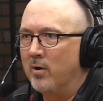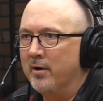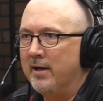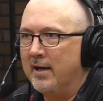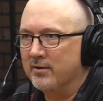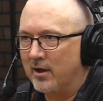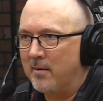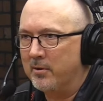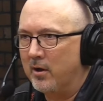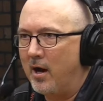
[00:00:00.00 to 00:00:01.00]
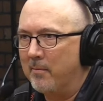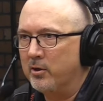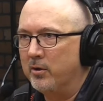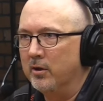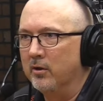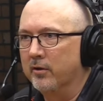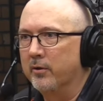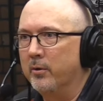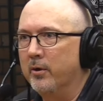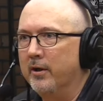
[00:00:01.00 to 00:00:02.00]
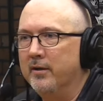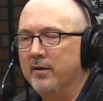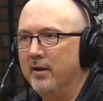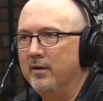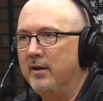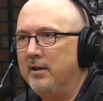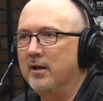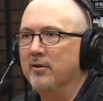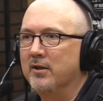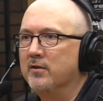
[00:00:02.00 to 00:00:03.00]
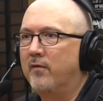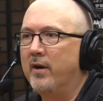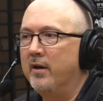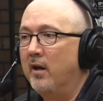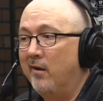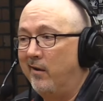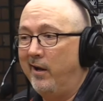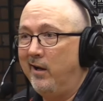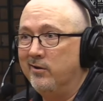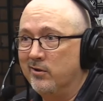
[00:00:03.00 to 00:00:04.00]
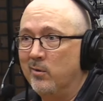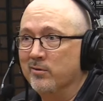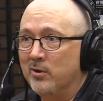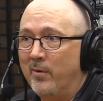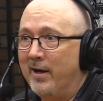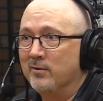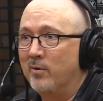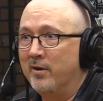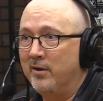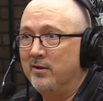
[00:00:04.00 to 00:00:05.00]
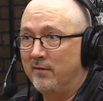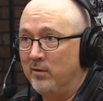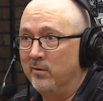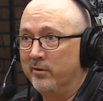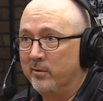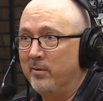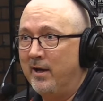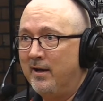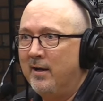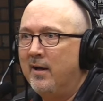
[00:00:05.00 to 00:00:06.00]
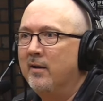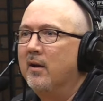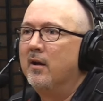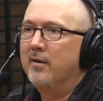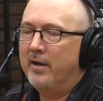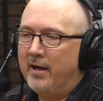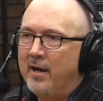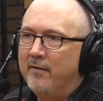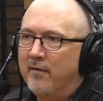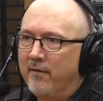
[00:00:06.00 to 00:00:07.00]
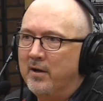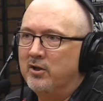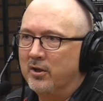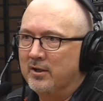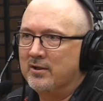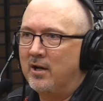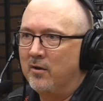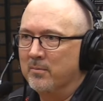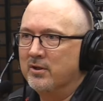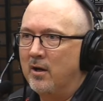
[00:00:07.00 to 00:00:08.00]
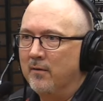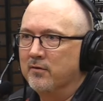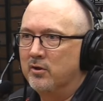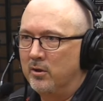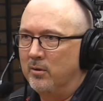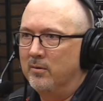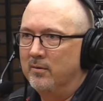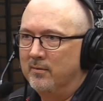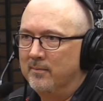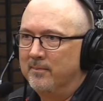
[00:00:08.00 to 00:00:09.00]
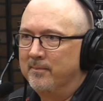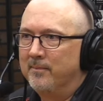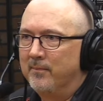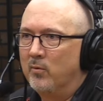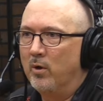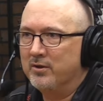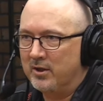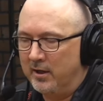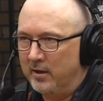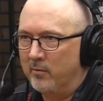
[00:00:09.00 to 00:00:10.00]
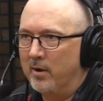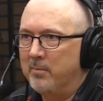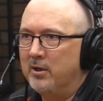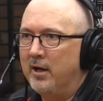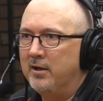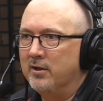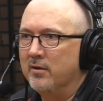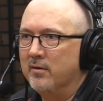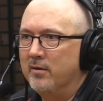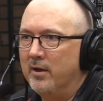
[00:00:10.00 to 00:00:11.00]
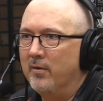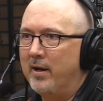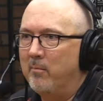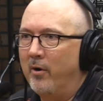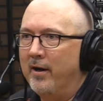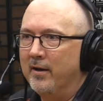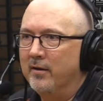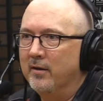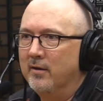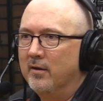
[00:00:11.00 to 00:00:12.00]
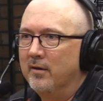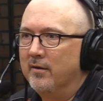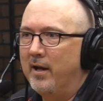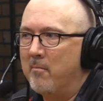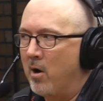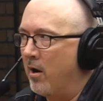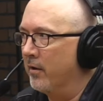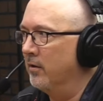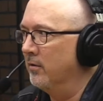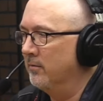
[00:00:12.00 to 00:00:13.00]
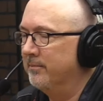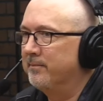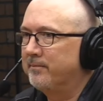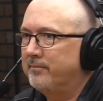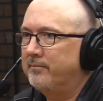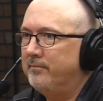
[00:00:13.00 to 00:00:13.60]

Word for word: one, he has an op opportunity to look through it, and then he tells his friend, "Hey, so and so has one of these. Have you looked through that yet?" They kind of eventually sell themselves too. Mm -hmm. Once they get a reputation, you know that brand, yep. that model. Yeah. Mm -hmm.